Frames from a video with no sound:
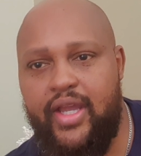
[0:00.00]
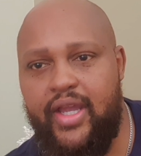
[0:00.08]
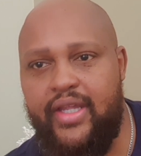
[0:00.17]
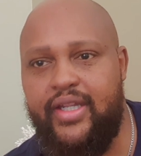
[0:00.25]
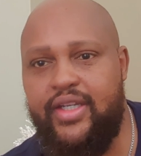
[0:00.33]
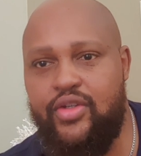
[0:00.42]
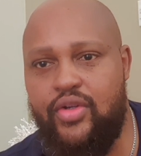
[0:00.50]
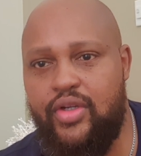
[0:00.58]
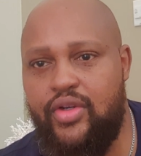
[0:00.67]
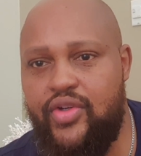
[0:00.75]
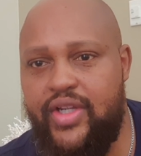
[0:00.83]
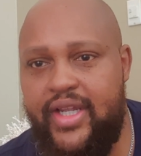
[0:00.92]
and then you can
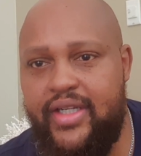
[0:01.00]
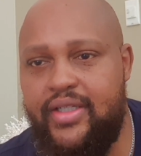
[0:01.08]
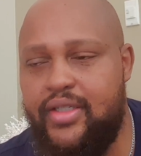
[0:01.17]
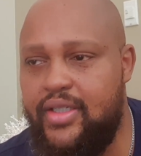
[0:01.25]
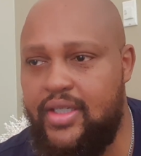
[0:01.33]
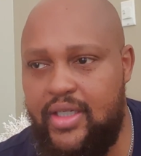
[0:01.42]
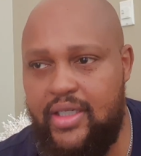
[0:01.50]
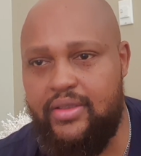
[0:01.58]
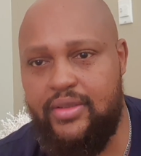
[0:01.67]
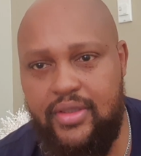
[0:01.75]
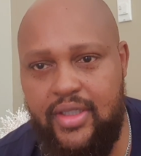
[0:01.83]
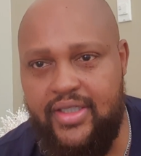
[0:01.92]
create
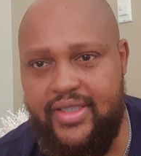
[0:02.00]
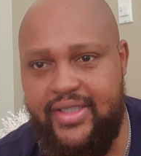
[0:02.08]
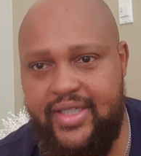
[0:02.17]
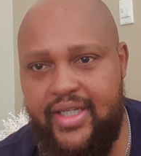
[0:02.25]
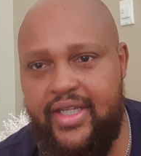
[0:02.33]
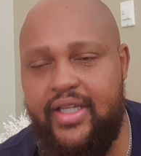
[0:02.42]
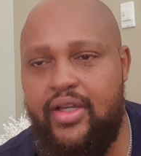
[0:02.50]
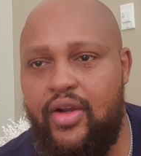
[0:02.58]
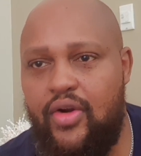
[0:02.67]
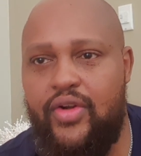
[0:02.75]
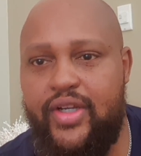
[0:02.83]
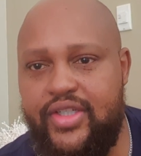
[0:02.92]
a city
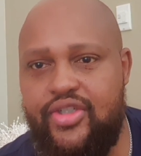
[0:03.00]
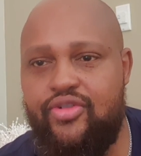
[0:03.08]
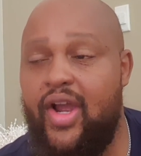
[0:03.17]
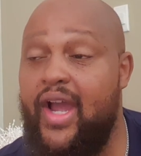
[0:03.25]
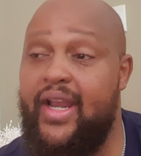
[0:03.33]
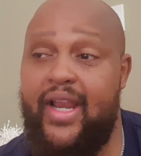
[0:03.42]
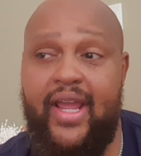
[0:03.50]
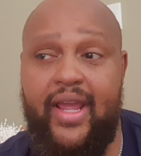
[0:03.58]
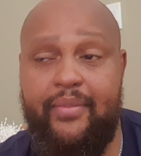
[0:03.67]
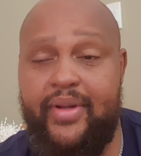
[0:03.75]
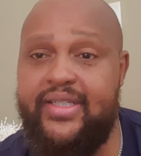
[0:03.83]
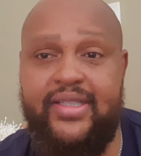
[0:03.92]
on this dry
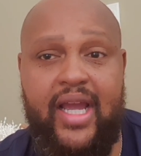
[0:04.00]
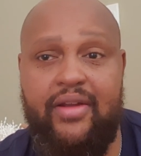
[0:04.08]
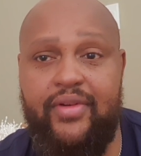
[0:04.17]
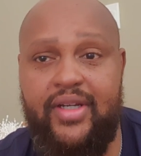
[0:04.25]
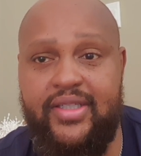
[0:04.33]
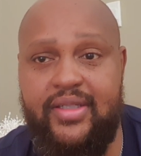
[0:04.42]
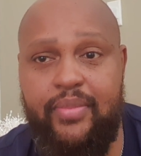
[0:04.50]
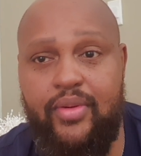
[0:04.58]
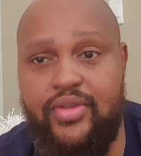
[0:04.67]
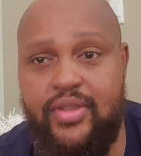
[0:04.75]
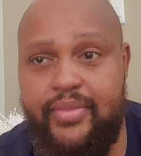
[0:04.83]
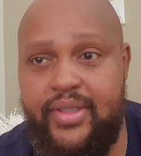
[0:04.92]
land, but it's not really
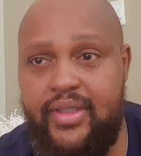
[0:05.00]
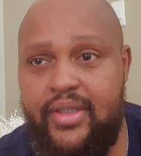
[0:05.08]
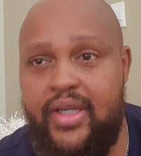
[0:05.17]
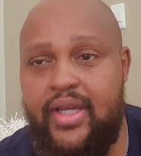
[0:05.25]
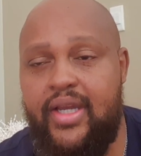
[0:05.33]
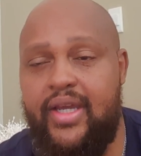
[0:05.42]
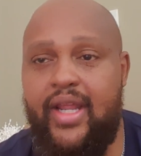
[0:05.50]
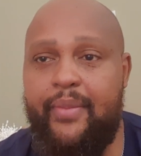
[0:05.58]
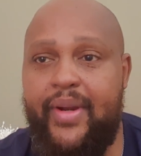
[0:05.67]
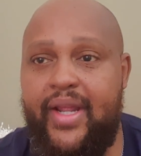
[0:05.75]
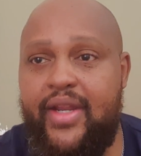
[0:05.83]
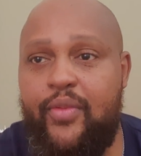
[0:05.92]
supposed to be there.
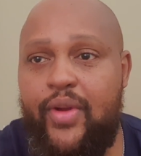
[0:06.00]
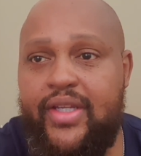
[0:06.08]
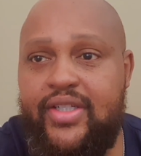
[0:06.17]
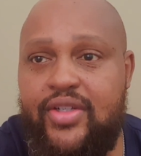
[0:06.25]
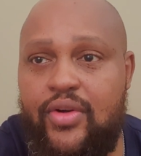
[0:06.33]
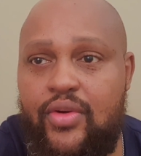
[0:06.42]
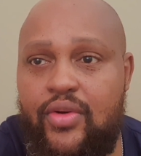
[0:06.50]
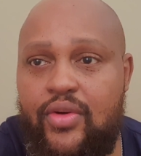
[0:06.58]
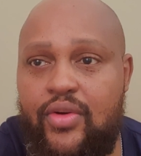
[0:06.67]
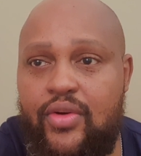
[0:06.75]
But anyway, so